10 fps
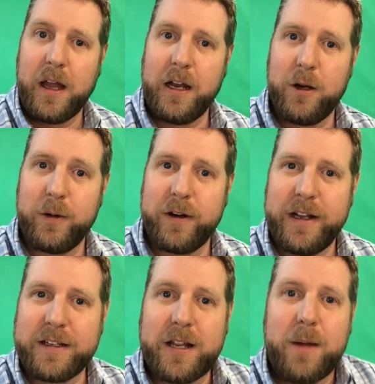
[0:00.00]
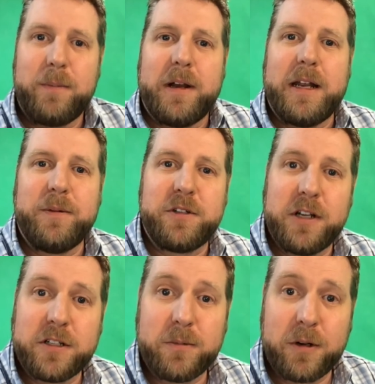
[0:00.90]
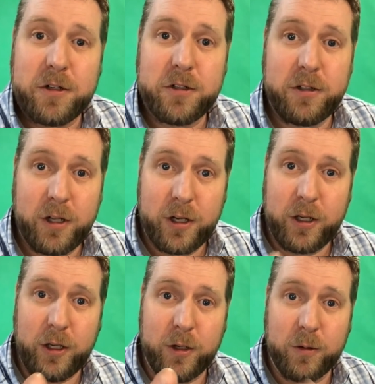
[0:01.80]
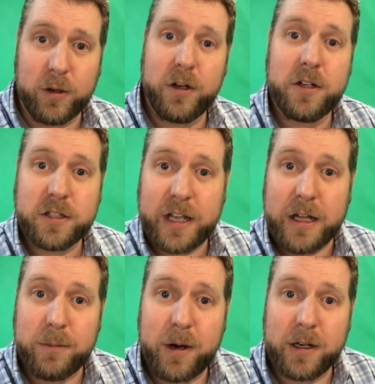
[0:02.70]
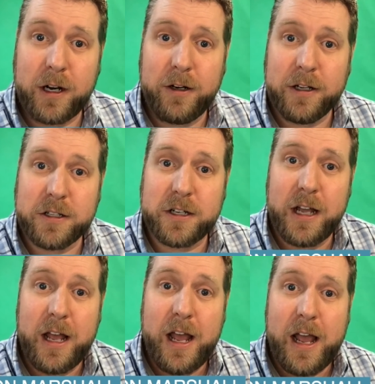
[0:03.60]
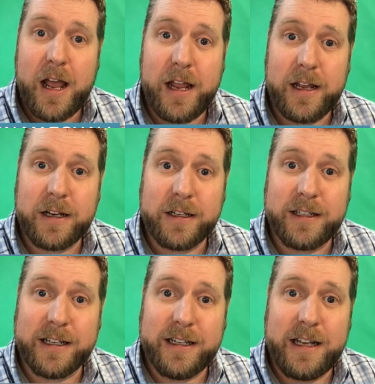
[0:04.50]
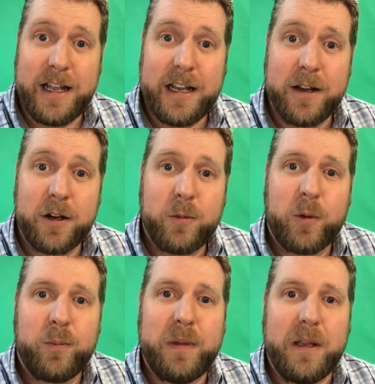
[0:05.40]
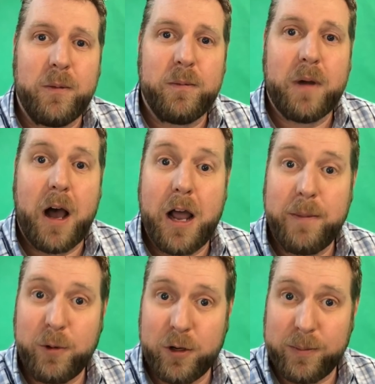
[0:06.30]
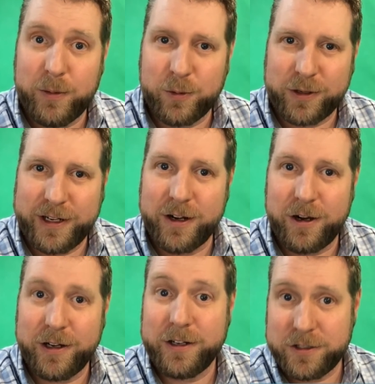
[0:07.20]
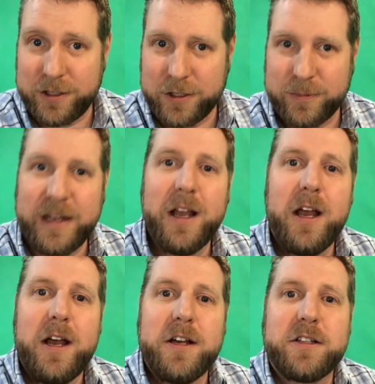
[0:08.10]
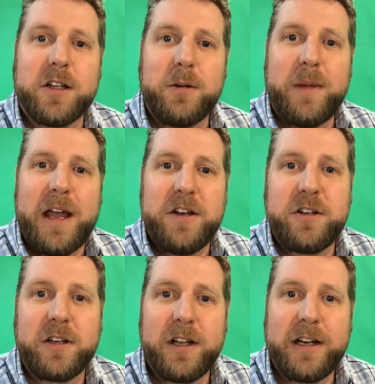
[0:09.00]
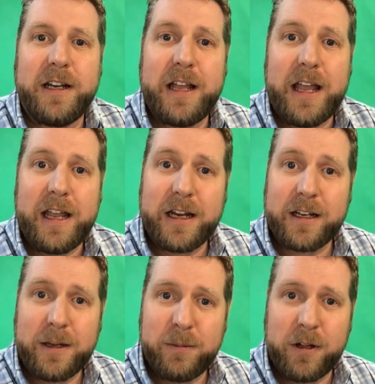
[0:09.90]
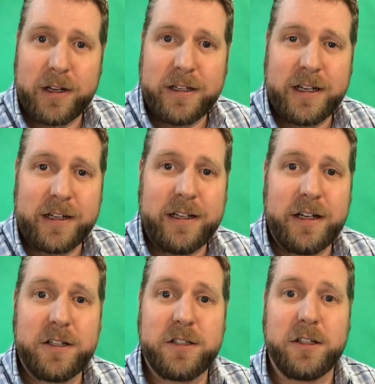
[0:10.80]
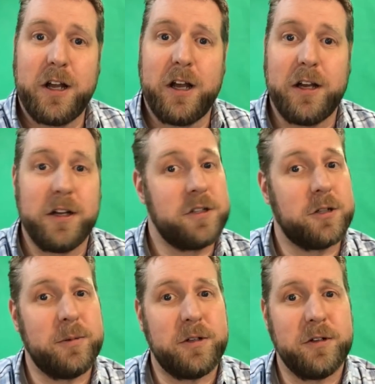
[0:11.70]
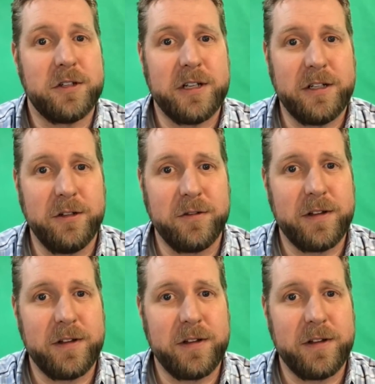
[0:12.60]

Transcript: Hello Internet, my name is Jason Marshall, your scale model artist. And today I'm going to be I'm going to be working on, excuse me, some engine lighting and light blocking techniques. Uh, so be sure to stay tuned for